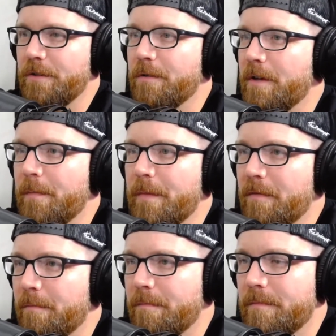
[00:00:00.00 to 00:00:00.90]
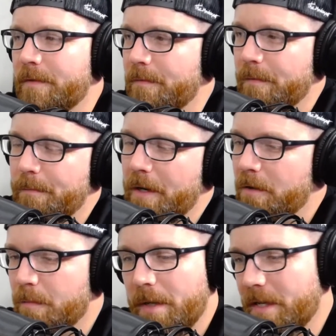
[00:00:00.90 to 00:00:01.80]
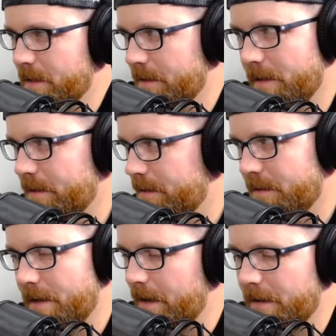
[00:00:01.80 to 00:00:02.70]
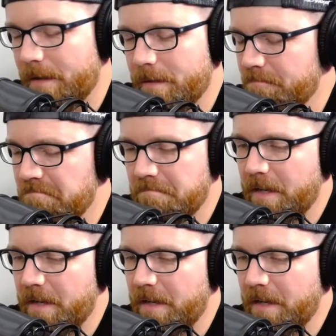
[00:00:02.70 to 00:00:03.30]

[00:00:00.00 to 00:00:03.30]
You don't come in barrels blazing. It's just not gonna.